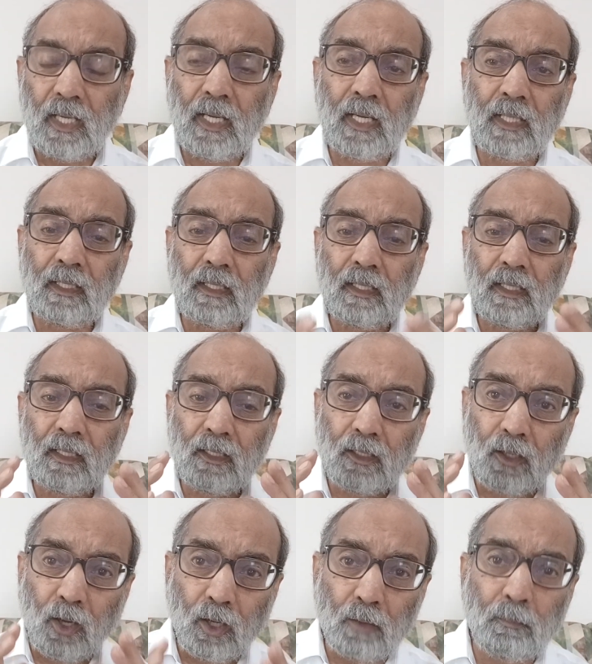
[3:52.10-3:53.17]
And
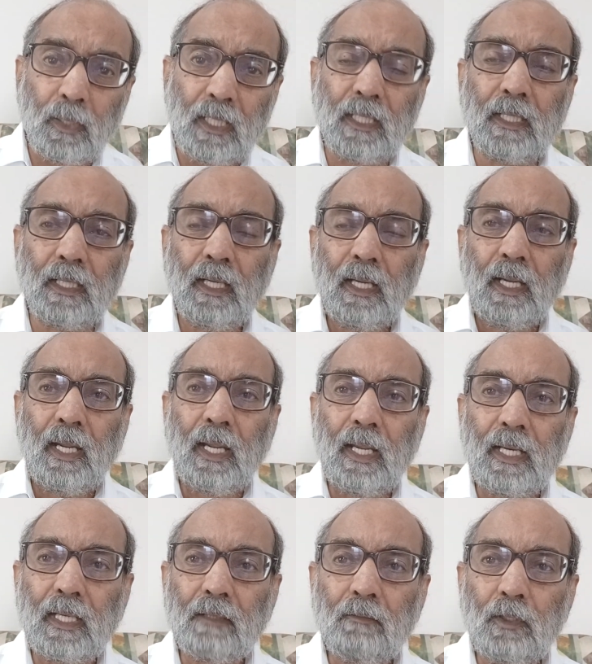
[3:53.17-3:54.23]
normally
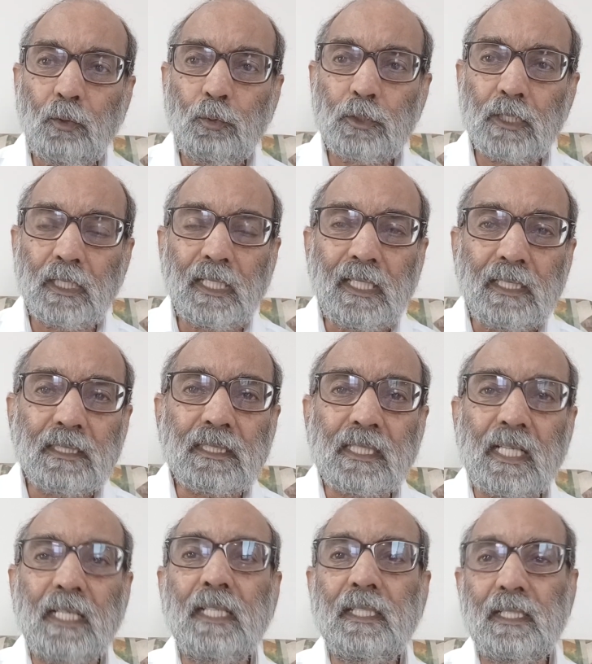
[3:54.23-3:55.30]
a revolution is
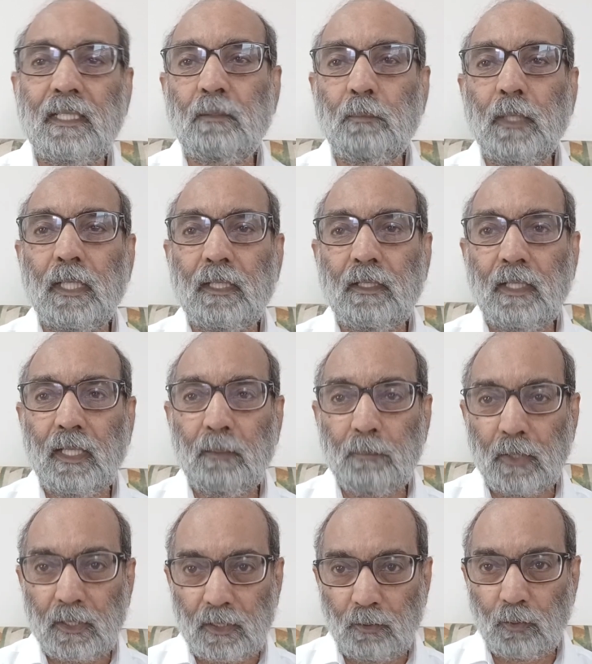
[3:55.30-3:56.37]
credited with a
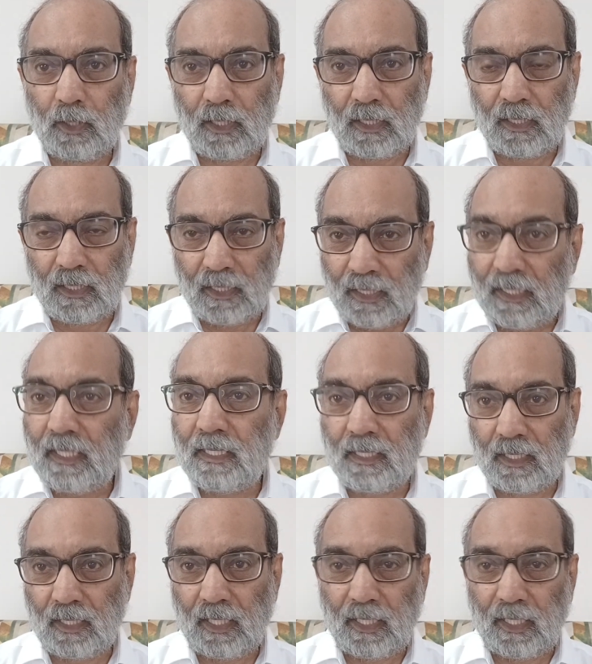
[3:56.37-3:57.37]
particular leader.